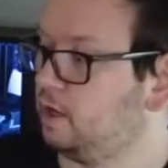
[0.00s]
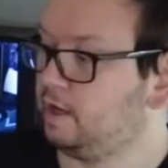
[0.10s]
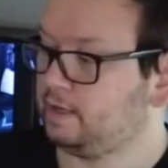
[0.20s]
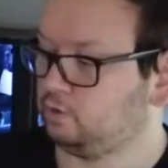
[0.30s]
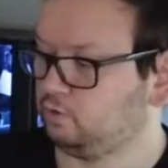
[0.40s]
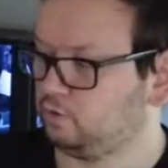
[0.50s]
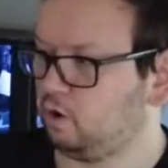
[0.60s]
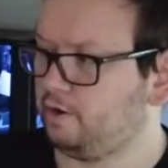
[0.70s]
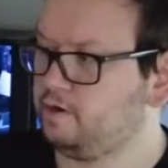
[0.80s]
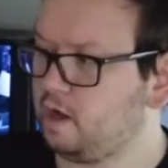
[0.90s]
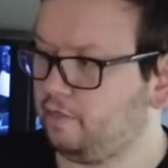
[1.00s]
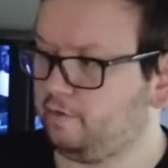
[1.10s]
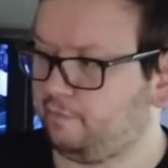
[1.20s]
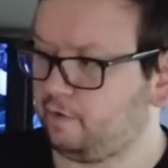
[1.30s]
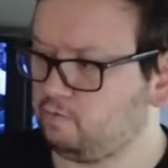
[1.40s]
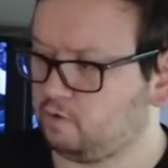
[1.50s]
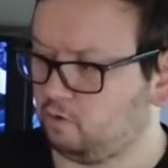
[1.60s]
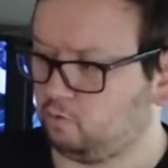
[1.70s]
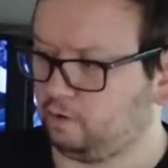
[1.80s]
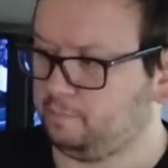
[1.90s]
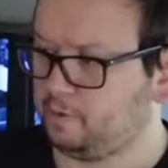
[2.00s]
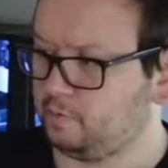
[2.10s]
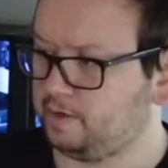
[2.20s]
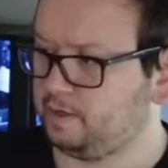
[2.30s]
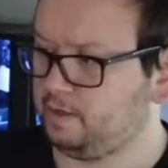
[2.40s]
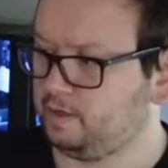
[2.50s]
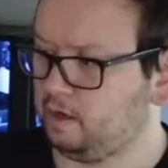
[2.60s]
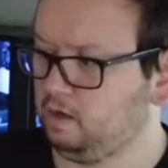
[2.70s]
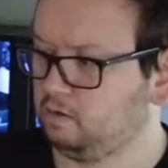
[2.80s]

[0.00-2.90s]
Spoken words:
It's also got another phone holder built in here.